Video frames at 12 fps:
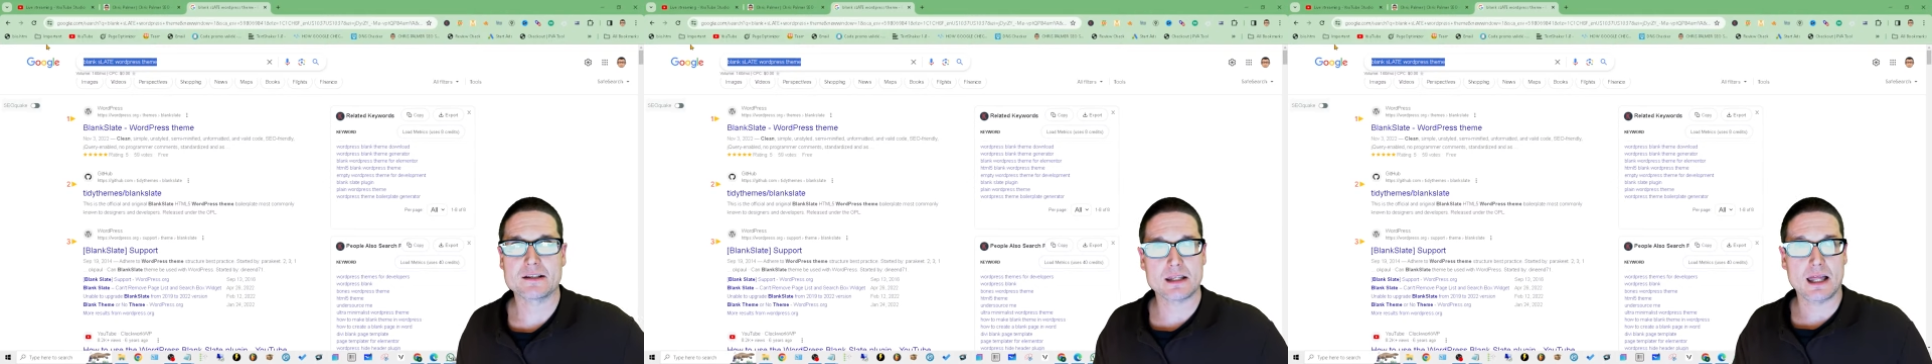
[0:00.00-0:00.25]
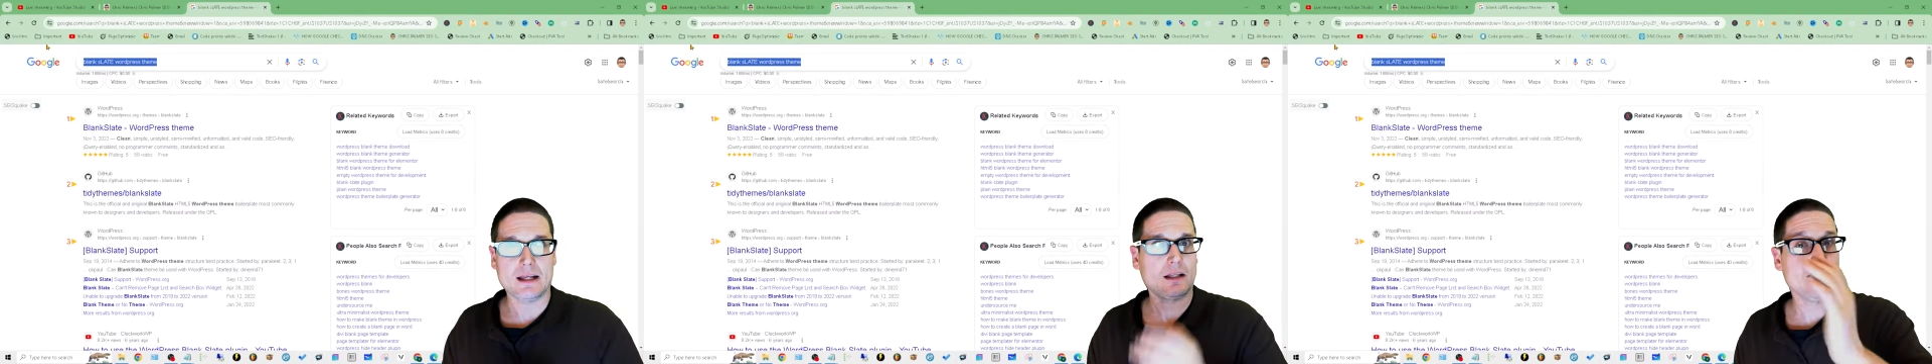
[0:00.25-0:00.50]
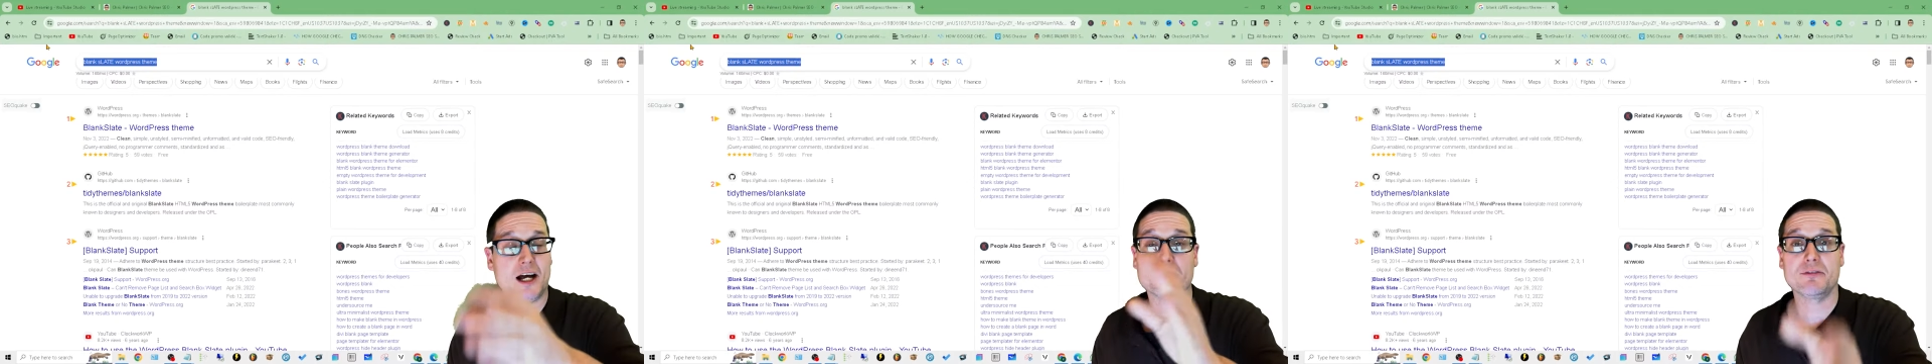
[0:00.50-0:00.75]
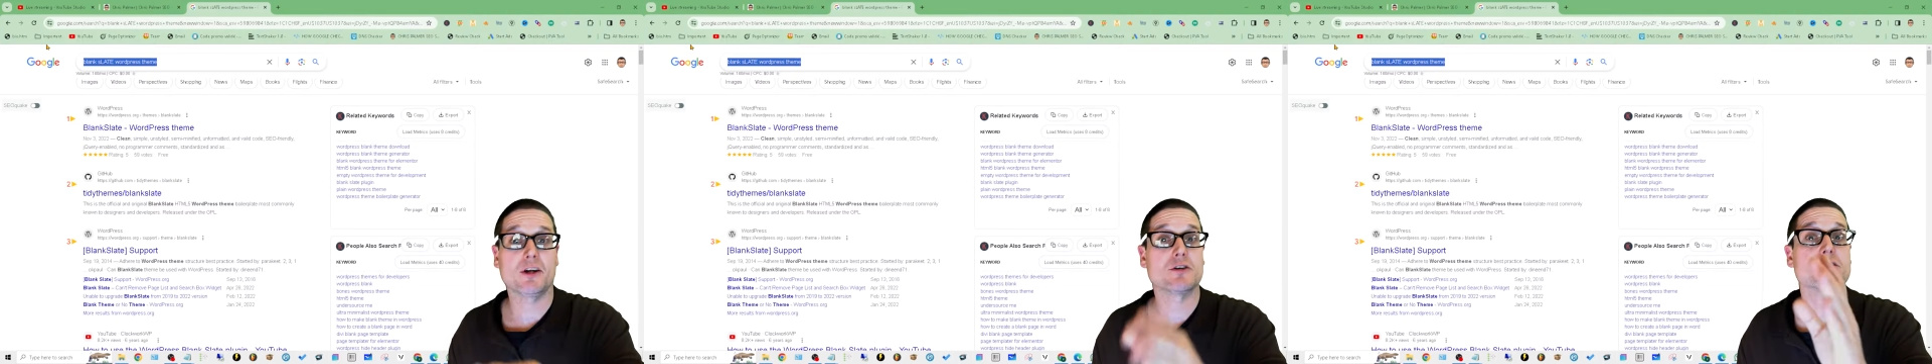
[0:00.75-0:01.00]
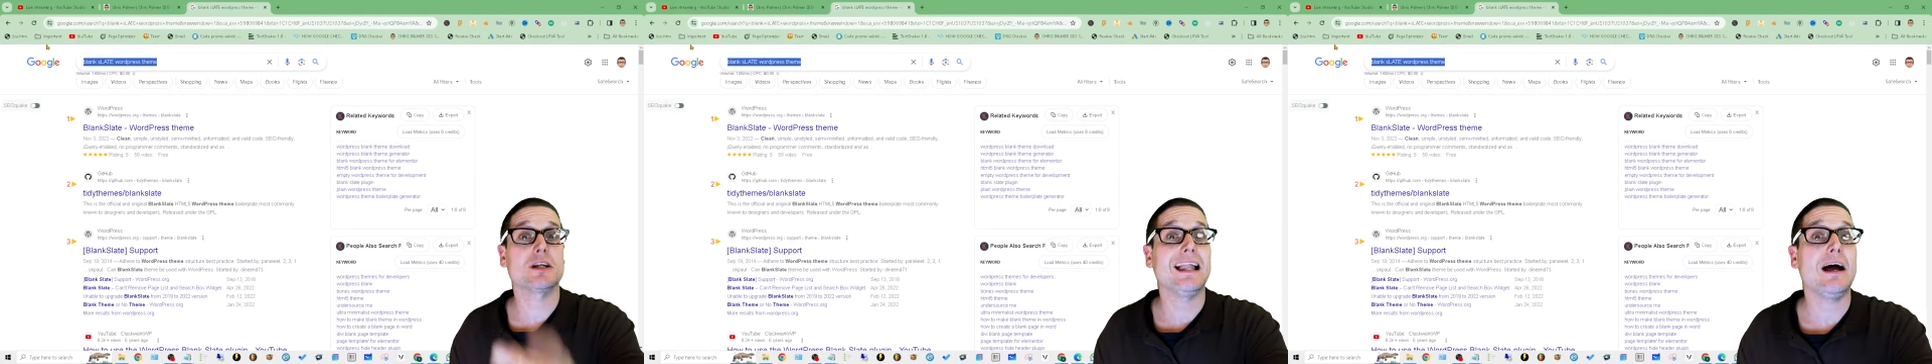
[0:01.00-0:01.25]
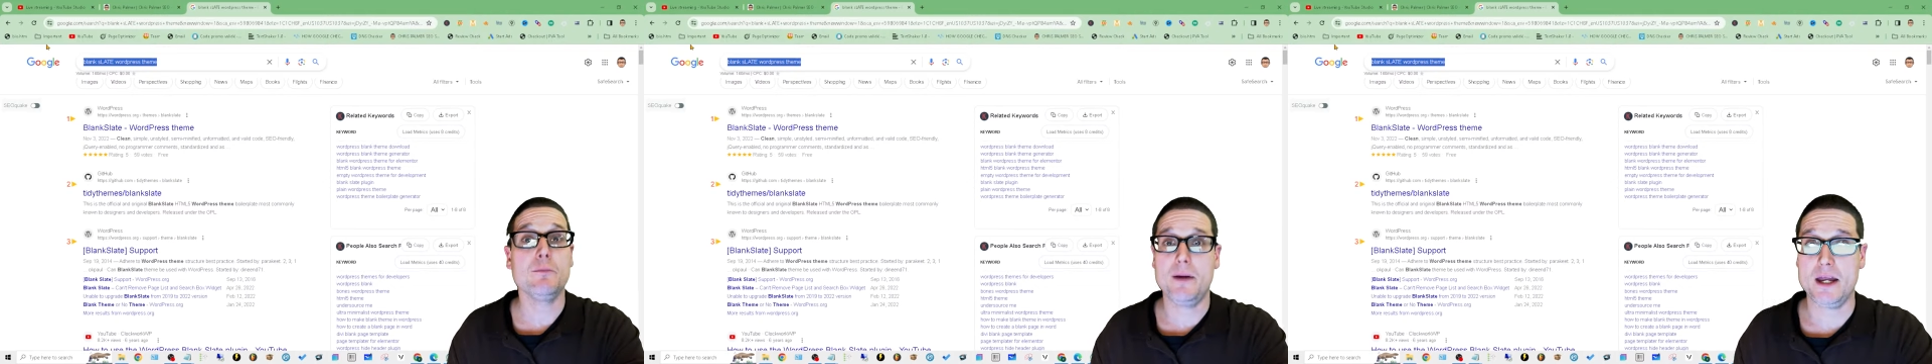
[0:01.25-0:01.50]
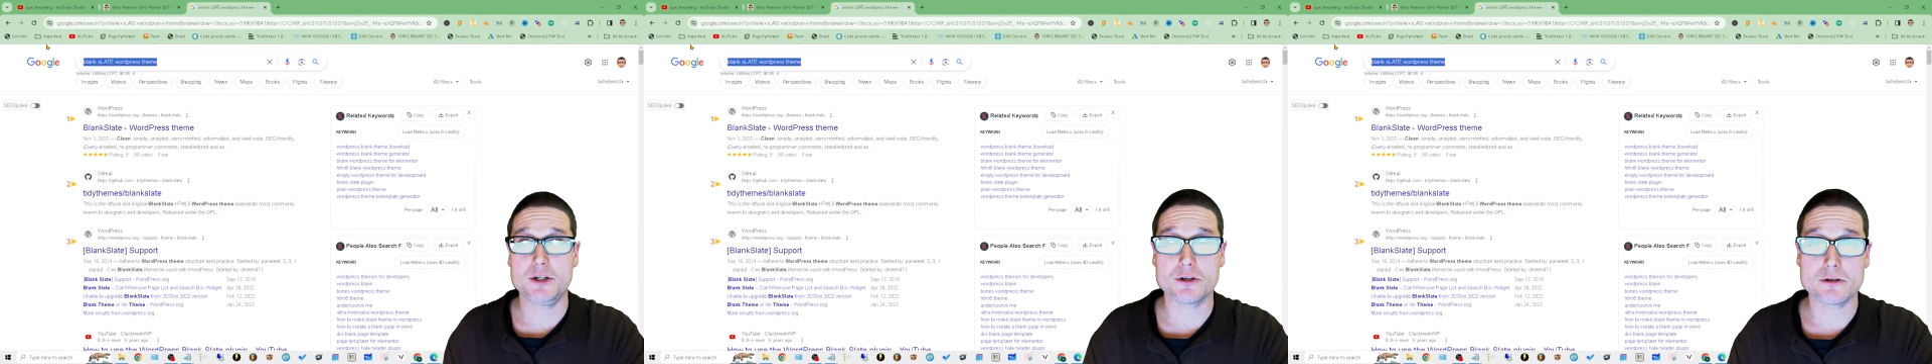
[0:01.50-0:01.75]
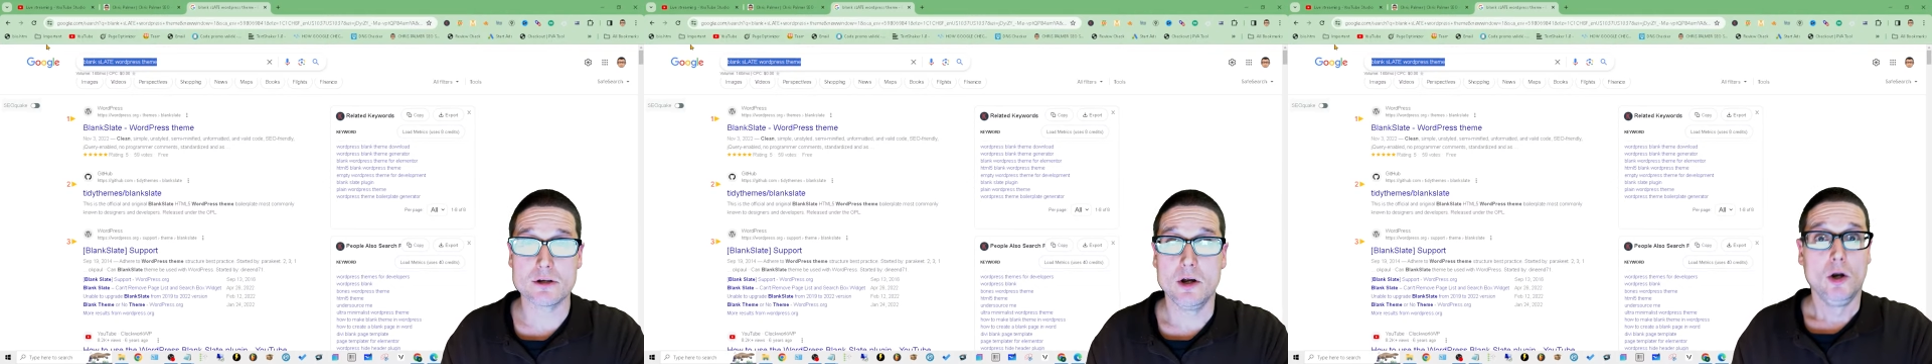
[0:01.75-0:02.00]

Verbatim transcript: like Cloudflare's Cloud Pages,